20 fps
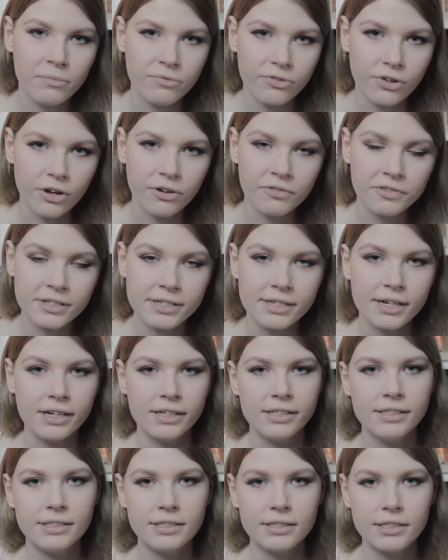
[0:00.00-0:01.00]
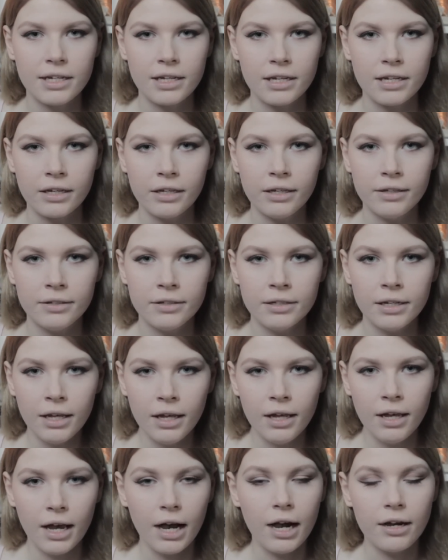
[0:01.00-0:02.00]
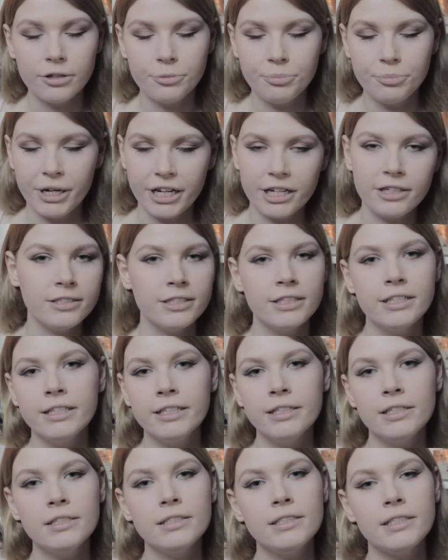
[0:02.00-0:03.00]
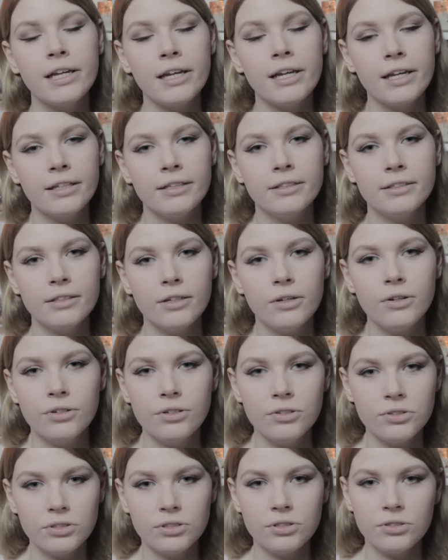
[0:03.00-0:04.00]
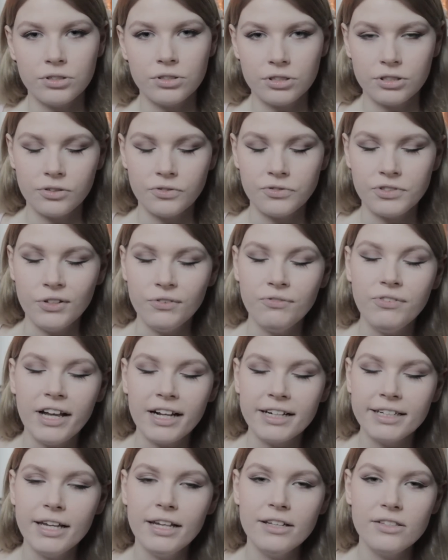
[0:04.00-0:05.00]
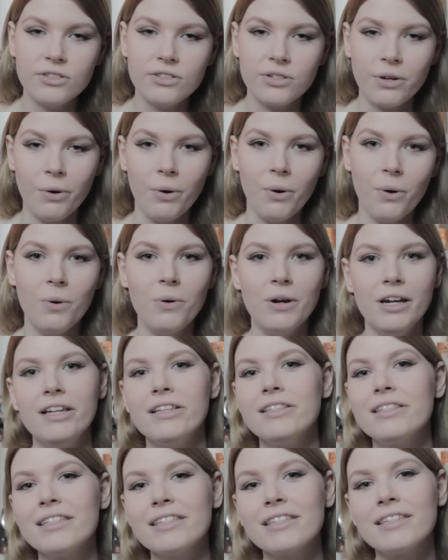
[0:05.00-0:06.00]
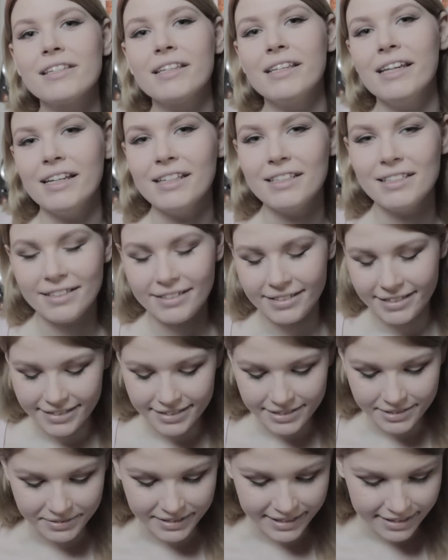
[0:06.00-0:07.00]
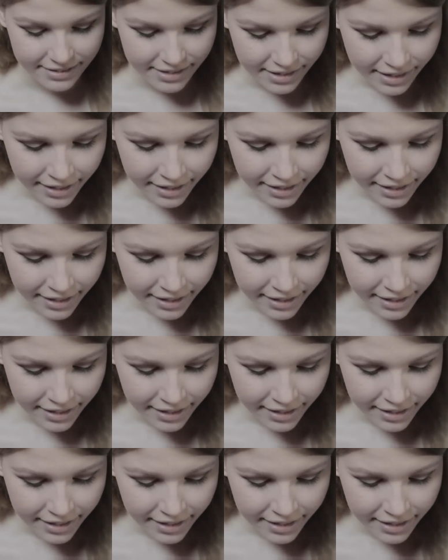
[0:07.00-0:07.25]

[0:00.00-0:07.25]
velvetines and how the packaging is and all sorts of stuff like that. So let's get into it.